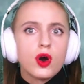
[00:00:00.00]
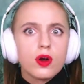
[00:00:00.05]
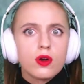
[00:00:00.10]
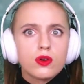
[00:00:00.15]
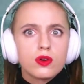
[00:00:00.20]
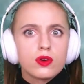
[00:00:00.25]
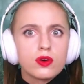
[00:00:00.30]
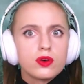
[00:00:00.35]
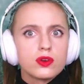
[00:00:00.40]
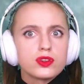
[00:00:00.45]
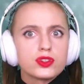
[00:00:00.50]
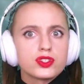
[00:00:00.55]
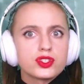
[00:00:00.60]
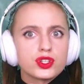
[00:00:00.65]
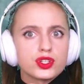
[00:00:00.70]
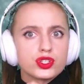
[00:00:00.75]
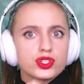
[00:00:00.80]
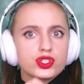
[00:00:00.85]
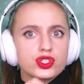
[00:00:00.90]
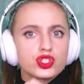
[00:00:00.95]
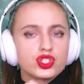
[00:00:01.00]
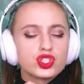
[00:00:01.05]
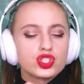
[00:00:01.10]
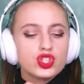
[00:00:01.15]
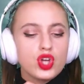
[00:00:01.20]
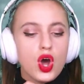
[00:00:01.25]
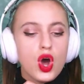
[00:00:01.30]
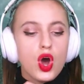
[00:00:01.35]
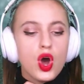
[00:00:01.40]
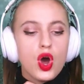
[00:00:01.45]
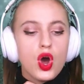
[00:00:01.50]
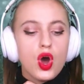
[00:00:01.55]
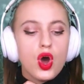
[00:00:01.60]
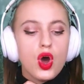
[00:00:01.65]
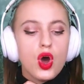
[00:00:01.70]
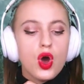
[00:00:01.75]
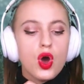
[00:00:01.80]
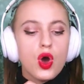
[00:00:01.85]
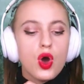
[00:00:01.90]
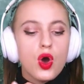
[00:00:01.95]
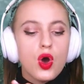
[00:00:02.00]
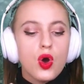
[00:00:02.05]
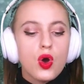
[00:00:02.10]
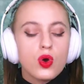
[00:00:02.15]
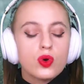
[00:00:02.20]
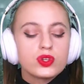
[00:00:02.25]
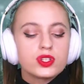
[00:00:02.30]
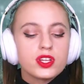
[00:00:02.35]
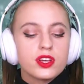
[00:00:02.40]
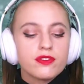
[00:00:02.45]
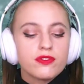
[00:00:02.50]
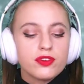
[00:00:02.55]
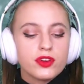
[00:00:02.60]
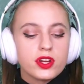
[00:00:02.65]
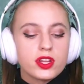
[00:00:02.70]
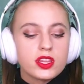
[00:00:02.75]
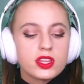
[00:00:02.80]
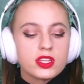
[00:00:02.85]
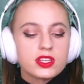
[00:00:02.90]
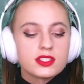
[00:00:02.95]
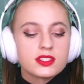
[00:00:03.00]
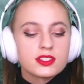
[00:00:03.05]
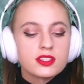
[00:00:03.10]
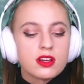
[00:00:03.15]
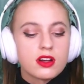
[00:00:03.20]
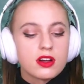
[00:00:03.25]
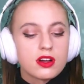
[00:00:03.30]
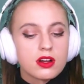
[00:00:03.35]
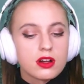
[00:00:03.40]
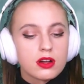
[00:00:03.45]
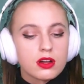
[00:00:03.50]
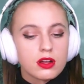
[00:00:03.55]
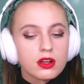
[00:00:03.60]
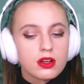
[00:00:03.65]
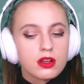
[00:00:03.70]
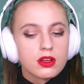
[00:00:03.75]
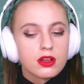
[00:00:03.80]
vocals are so different in this song.